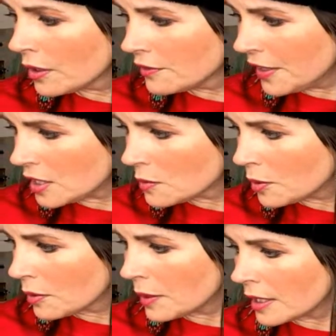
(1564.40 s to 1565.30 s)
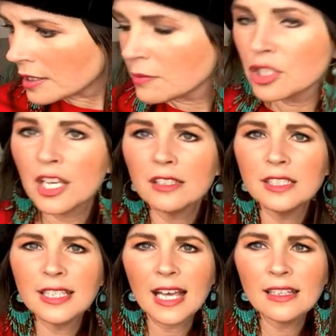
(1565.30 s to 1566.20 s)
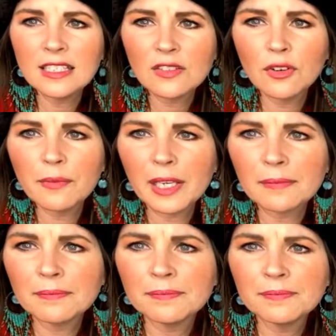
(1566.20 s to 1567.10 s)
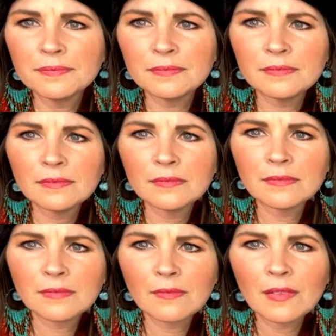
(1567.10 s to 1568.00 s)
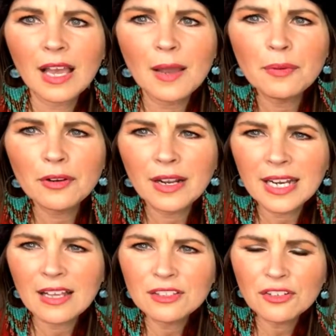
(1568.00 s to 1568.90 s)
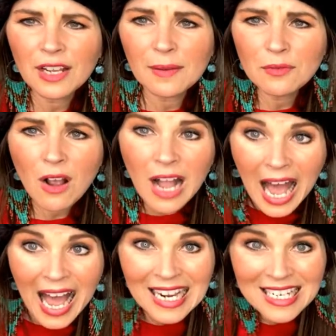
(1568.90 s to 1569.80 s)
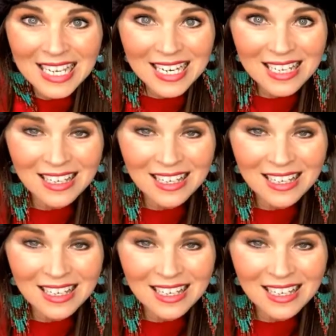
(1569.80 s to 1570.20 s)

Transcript: on Facebook because Michelle did that list for me. Oh, okay. I pronounced your name wrong. I did,